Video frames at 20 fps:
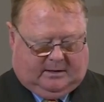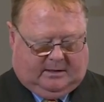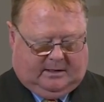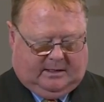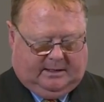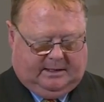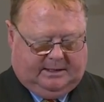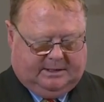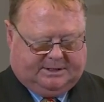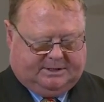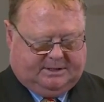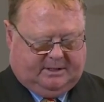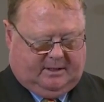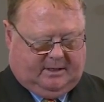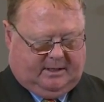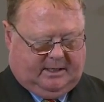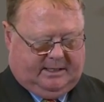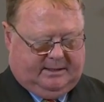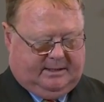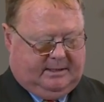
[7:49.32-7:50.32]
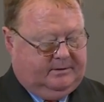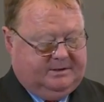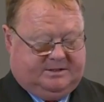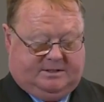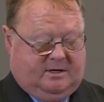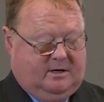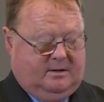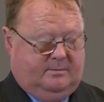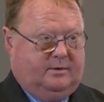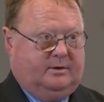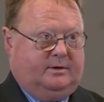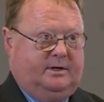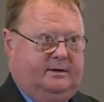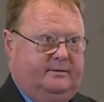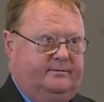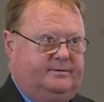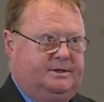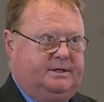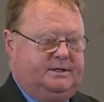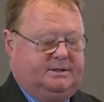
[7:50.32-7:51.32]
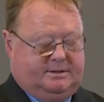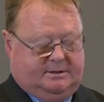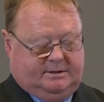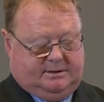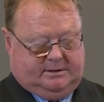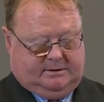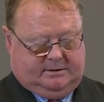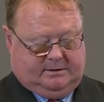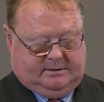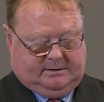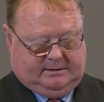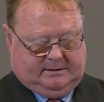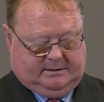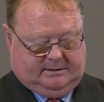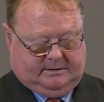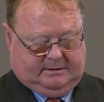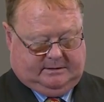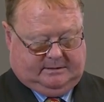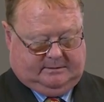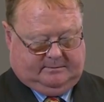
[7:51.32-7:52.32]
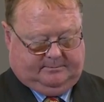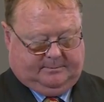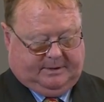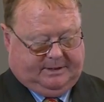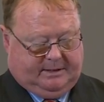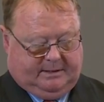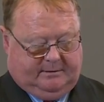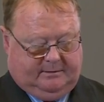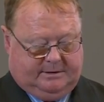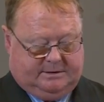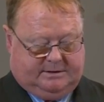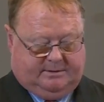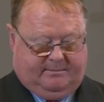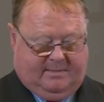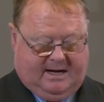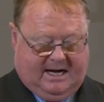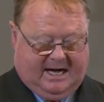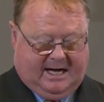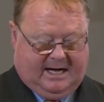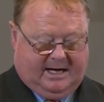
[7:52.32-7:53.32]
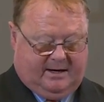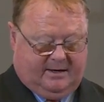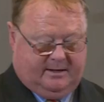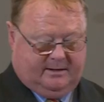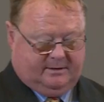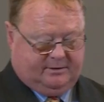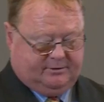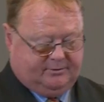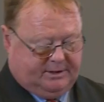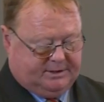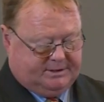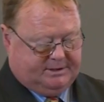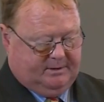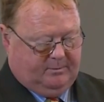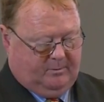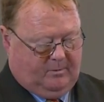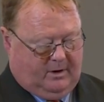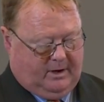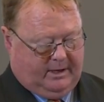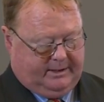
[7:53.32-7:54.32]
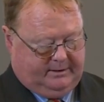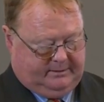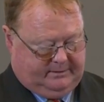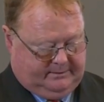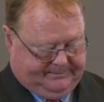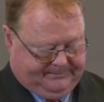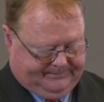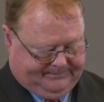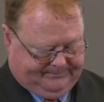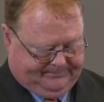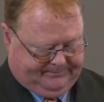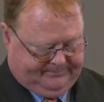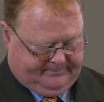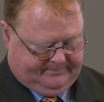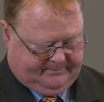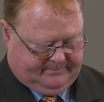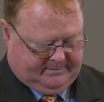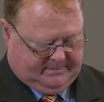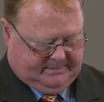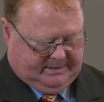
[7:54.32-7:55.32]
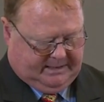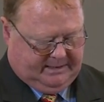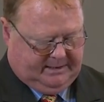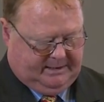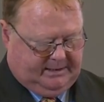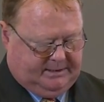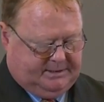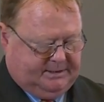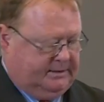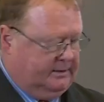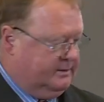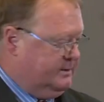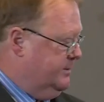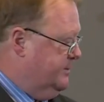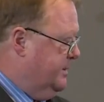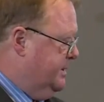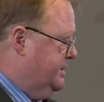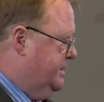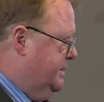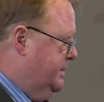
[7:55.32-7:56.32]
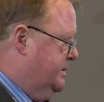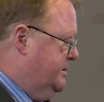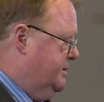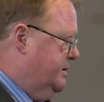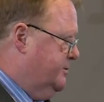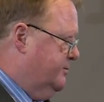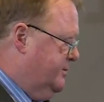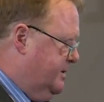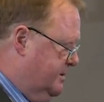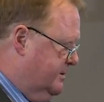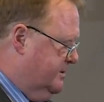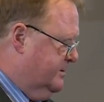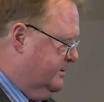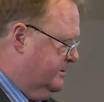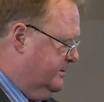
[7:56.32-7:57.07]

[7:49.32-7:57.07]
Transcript: And inside there is no body of Jesus, but there is a man dressed in white. And he tells them that Jesus has risen.